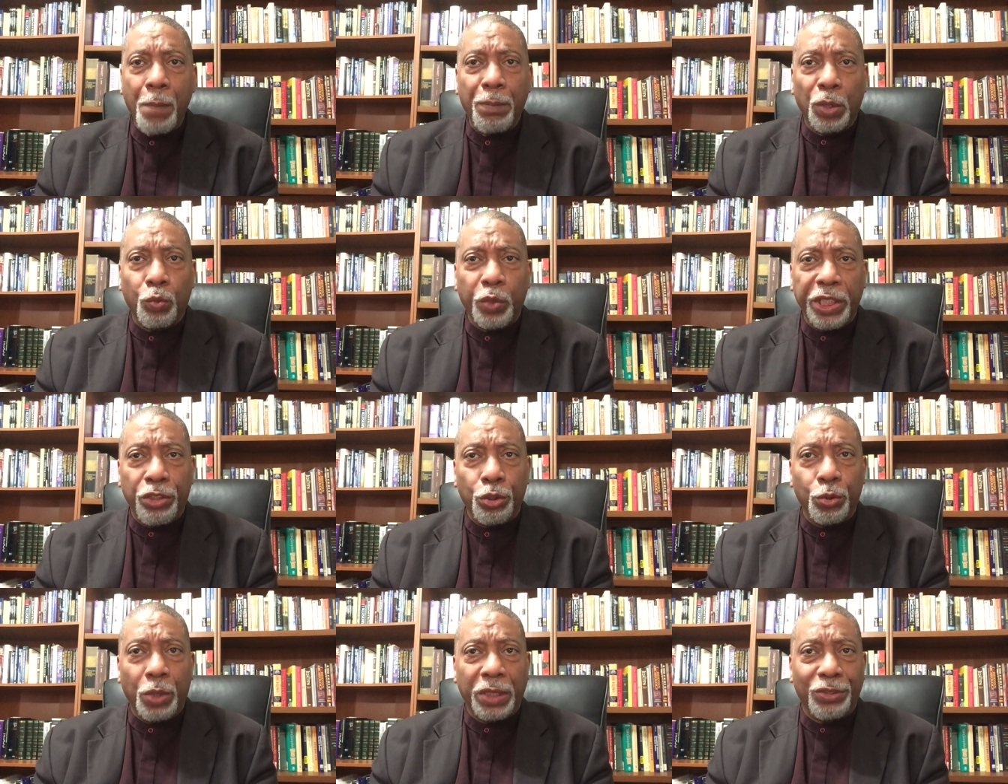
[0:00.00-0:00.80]
But we
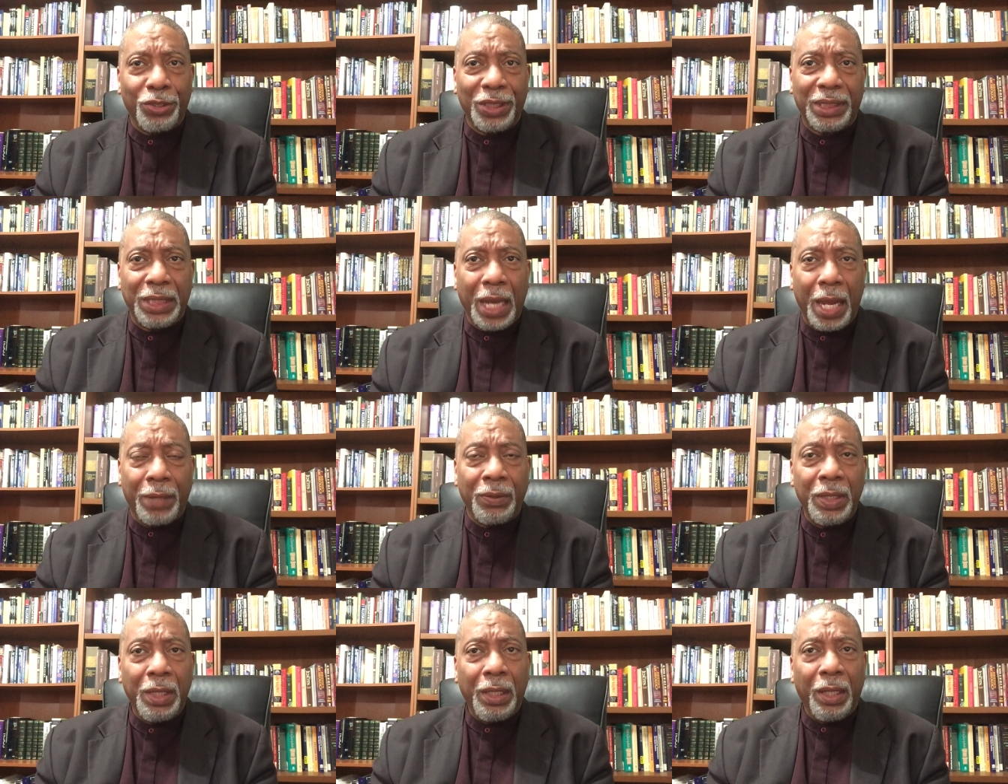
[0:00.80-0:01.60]
do
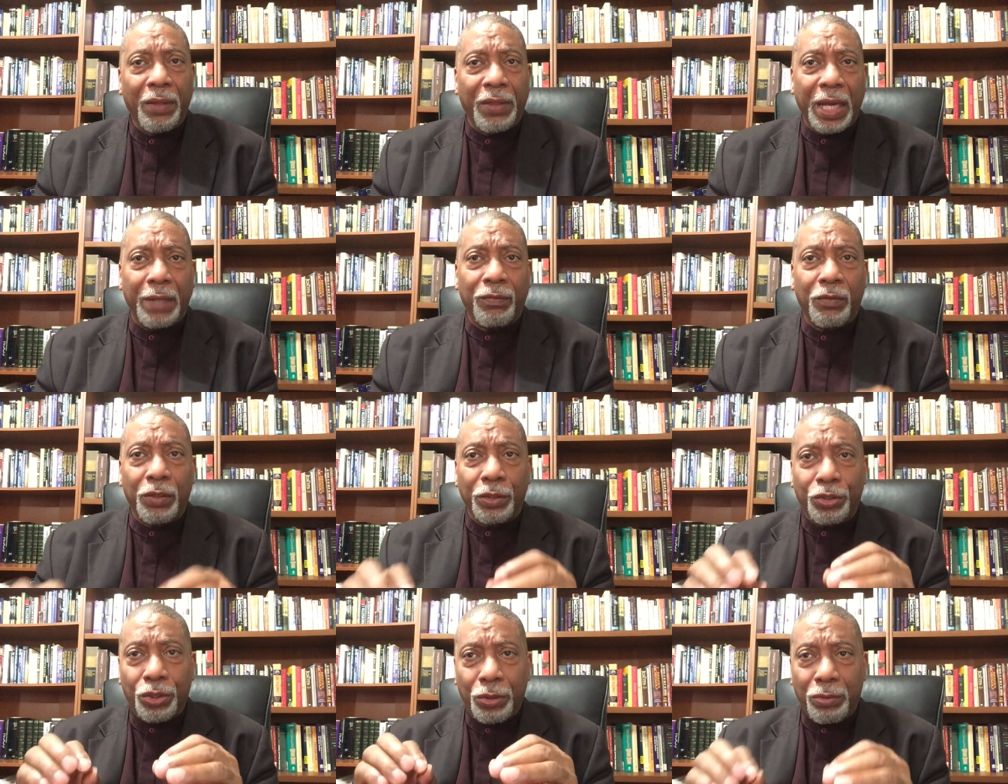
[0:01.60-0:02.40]
understand that
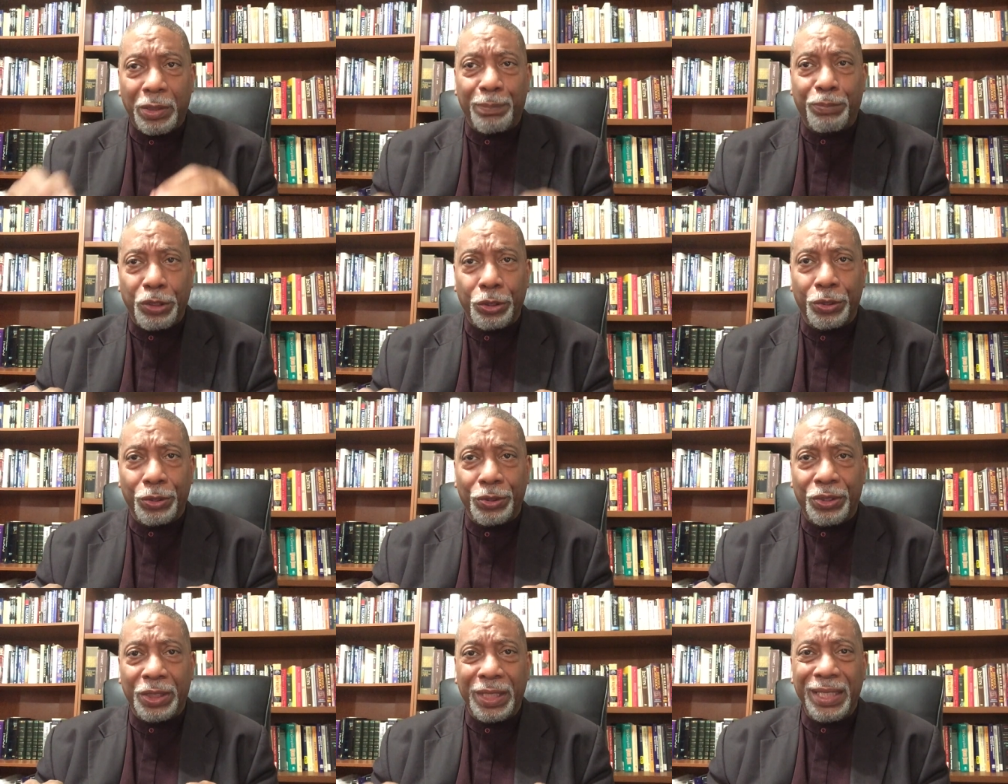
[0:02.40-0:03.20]
the
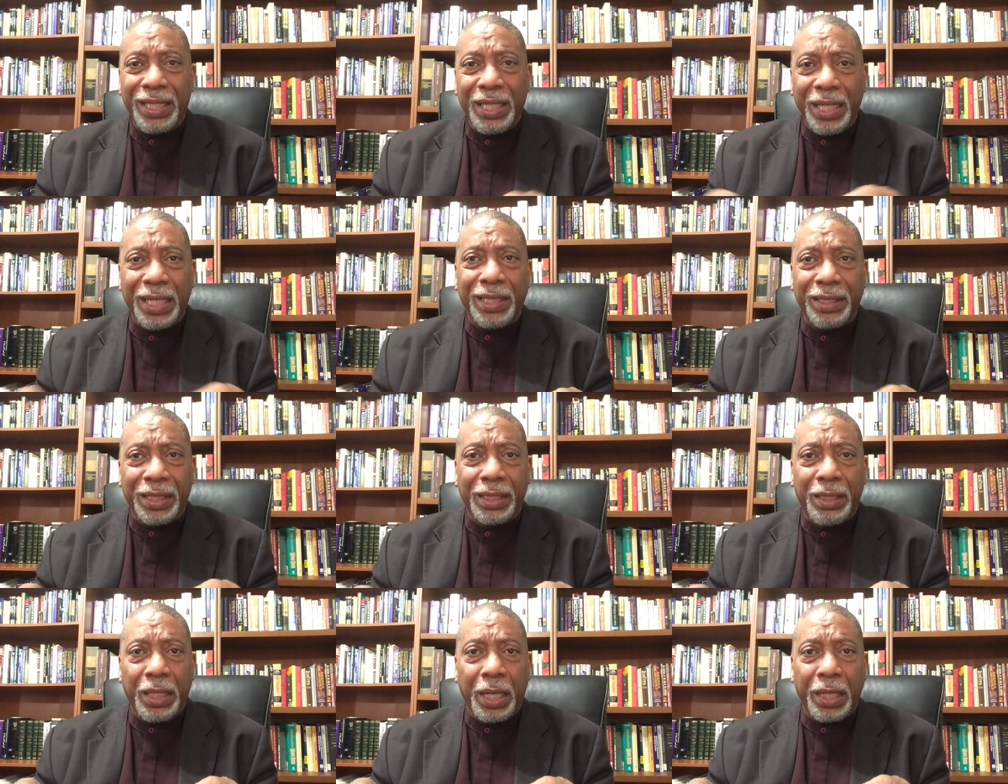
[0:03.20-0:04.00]
scriptures
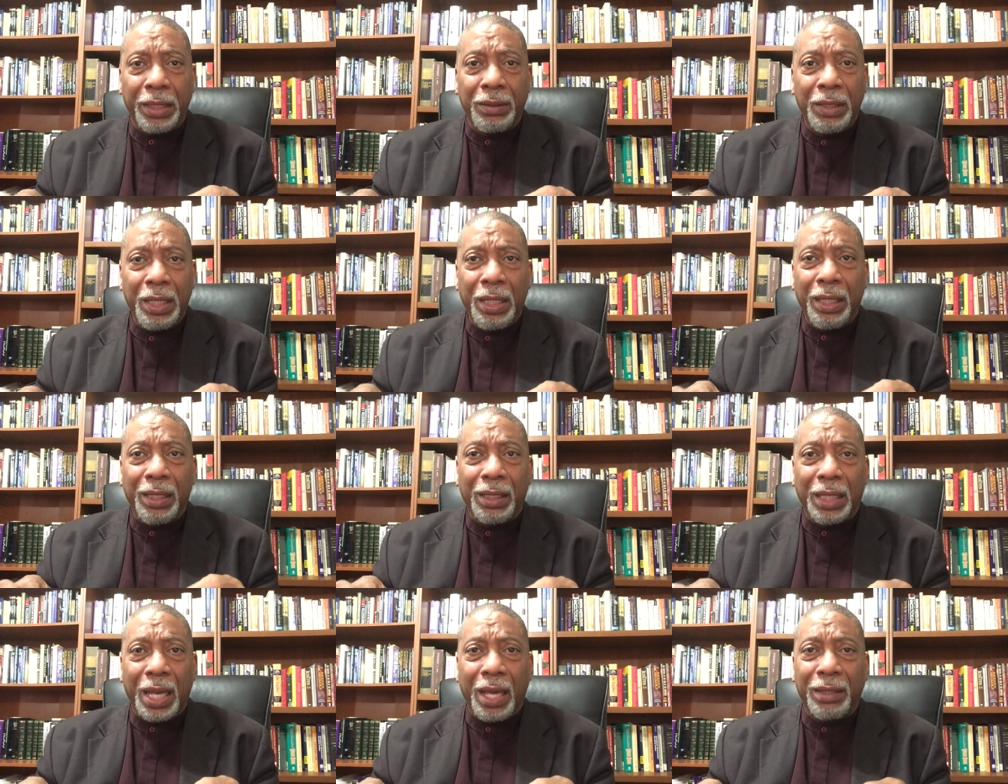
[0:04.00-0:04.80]
indicate
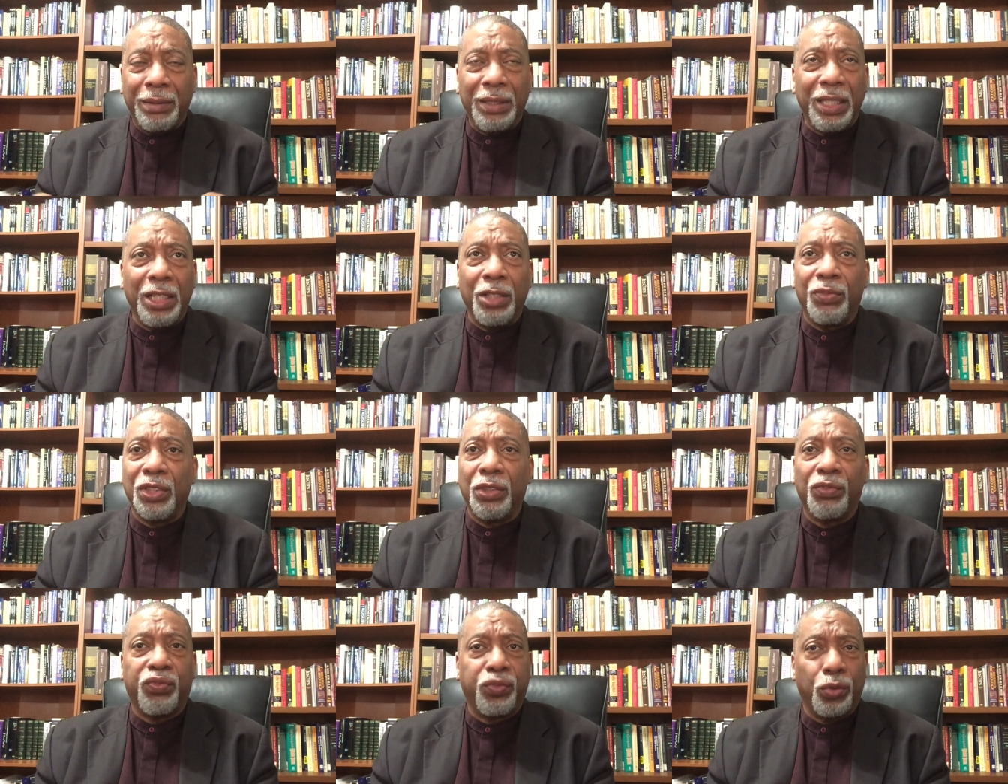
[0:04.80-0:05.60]
that
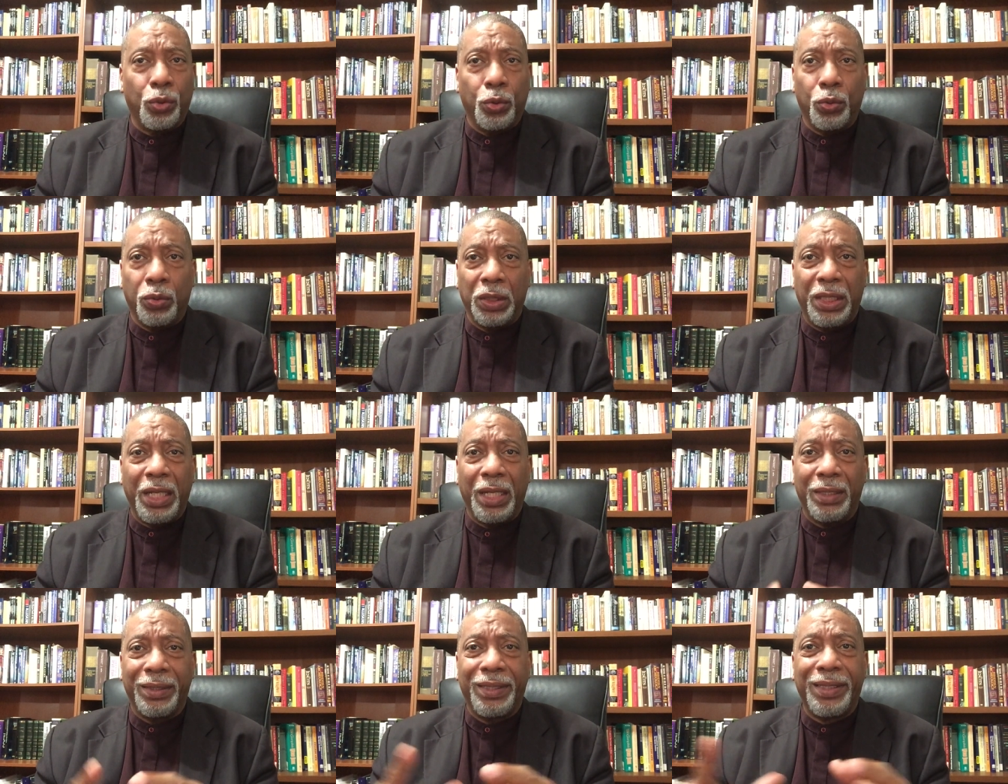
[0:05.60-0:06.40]
even a fool can